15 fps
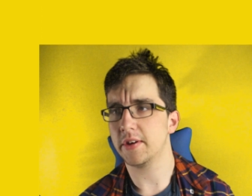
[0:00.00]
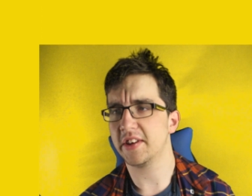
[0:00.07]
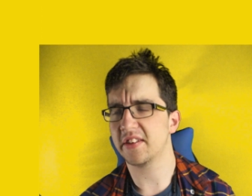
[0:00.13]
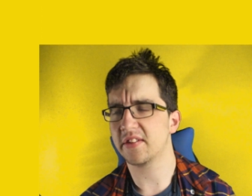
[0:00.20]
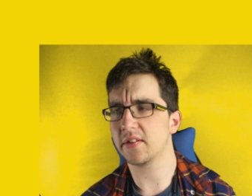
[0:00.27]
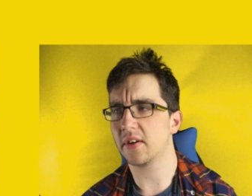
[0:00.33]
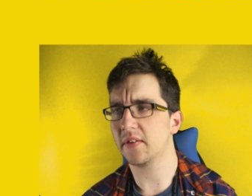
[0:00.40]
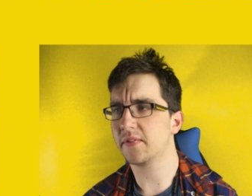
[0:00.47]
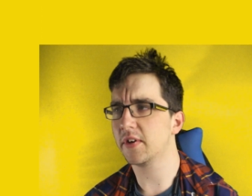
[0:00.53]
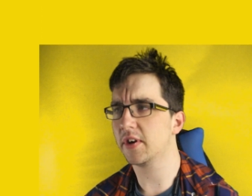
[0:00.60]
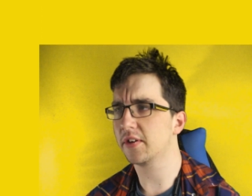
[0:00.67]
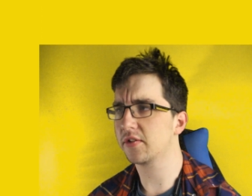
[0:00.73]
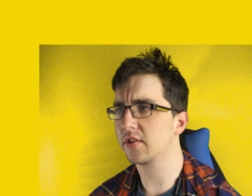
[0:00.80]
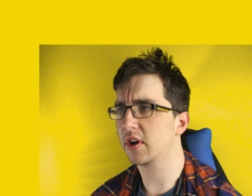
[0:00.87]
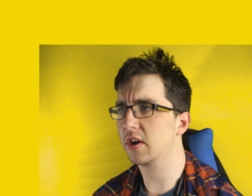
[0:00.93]
this is our
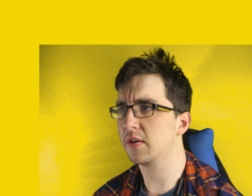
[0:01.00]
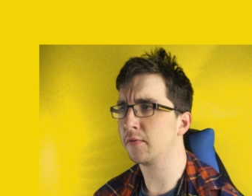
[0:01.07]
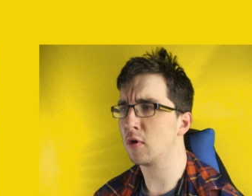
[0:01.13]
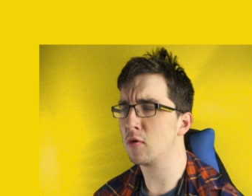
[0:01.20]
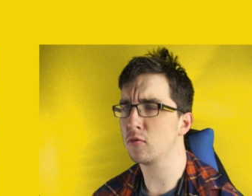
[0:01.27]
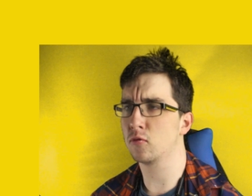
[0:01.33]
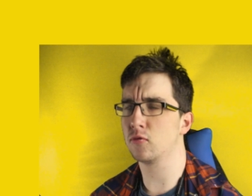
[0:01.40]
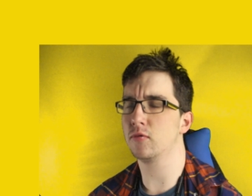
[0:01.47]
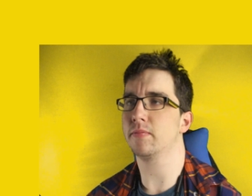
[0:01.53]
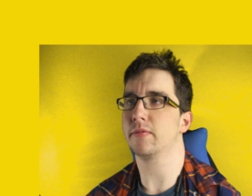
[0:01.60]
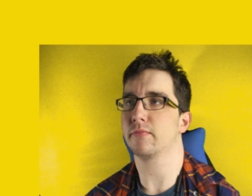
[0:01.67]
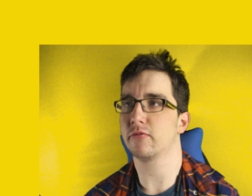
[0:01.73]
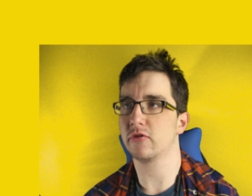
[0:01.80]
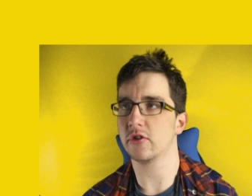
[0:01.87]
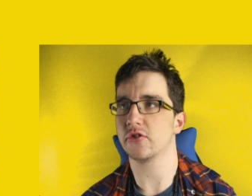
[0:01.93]
first kind of group
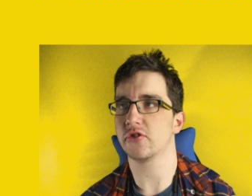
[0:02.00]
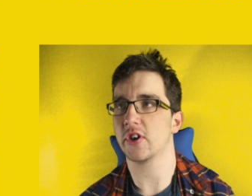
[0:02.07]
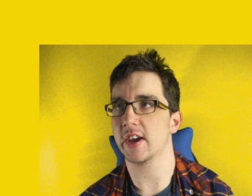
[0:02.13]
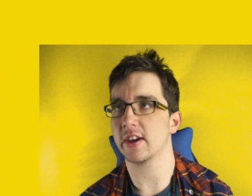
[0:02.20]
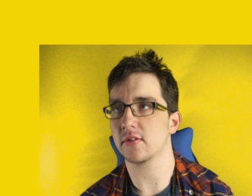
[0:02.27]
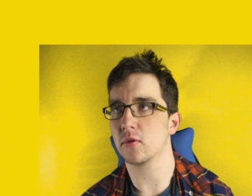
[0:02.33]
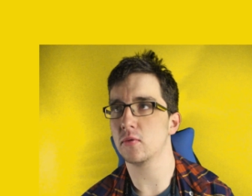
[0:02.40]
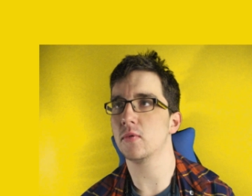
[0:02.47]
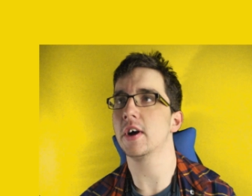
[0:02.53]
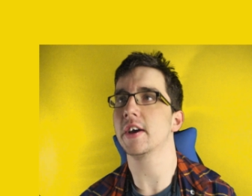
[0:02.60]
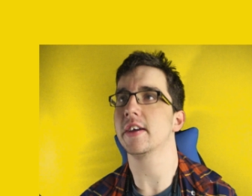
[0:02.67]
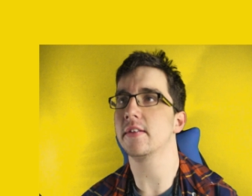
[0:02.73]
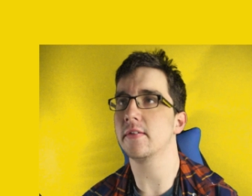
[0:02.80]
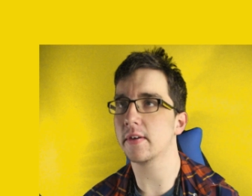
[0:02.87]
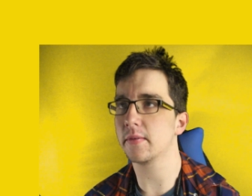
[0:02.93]
project
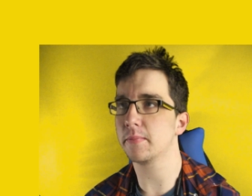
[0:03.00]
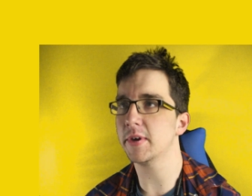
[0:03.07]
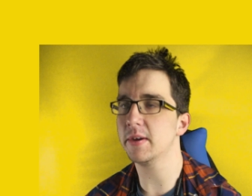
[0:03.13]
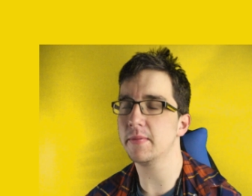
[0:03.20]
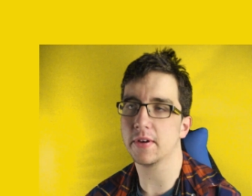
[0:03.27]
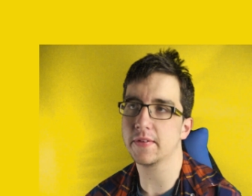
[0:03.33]
working with other people.